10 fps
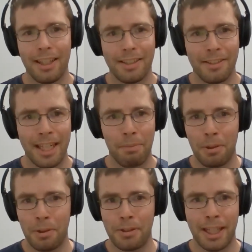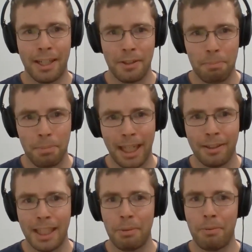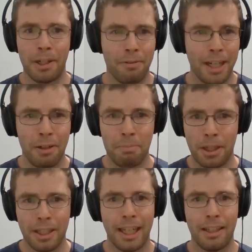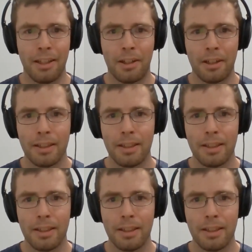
As I said, we do this analysis blindly. We verify it on mock catalog.